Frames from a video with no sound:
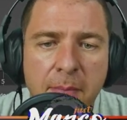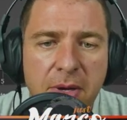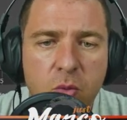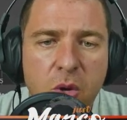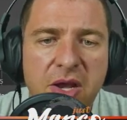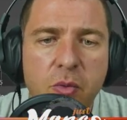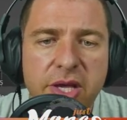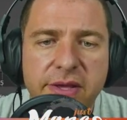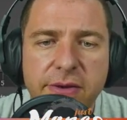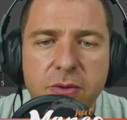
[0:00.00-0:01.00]
But when
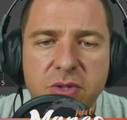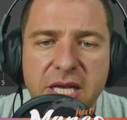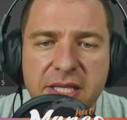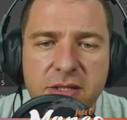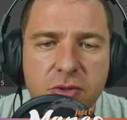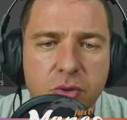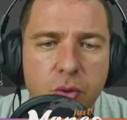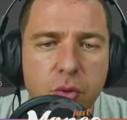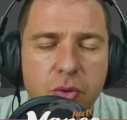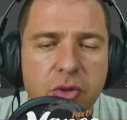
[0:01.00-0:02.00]
we use
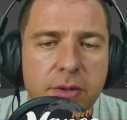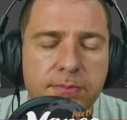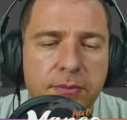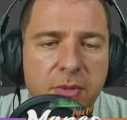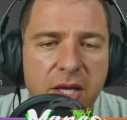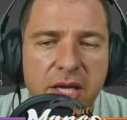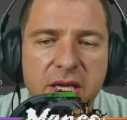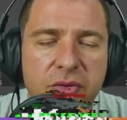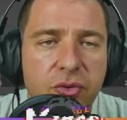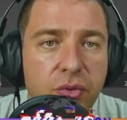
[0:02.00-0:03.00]
Extrude
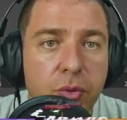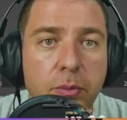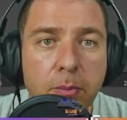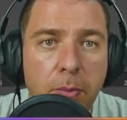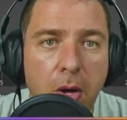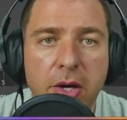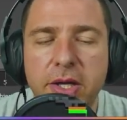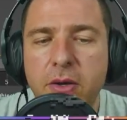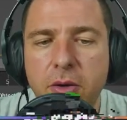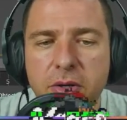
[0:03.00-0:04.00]
into
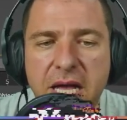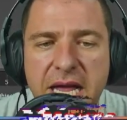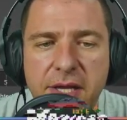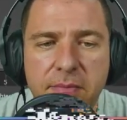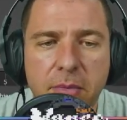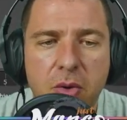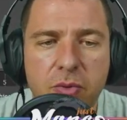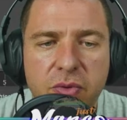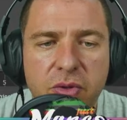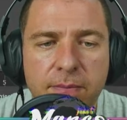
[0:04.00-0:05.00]
Polygon edit
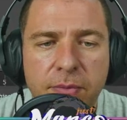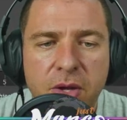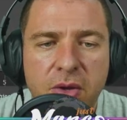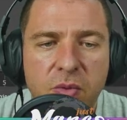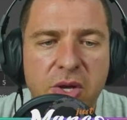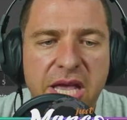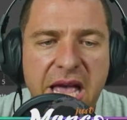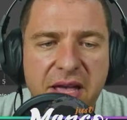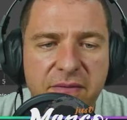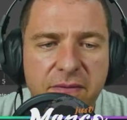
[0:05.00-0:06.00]
mode, we
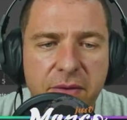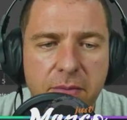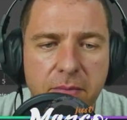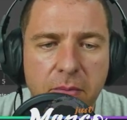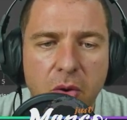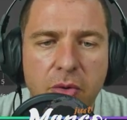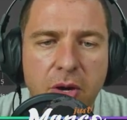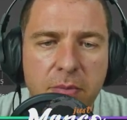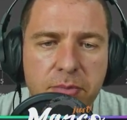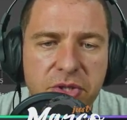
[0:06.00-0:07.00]
have
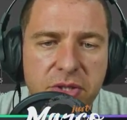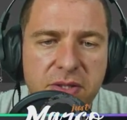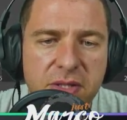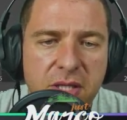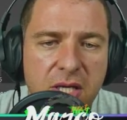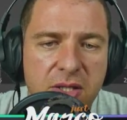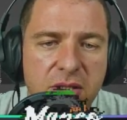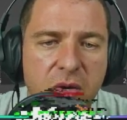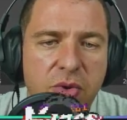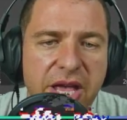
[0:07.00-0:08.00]
more options.
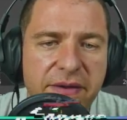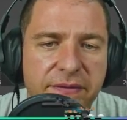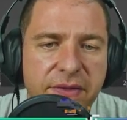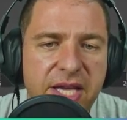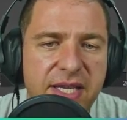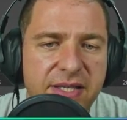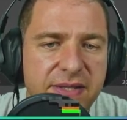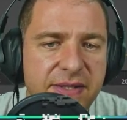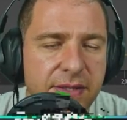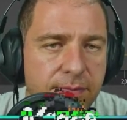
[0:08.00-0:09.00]
So we have
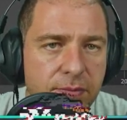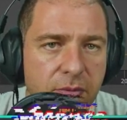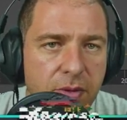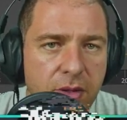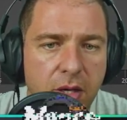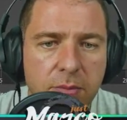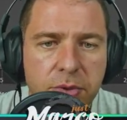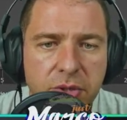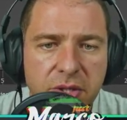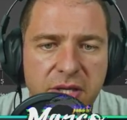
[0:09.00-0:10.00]
this option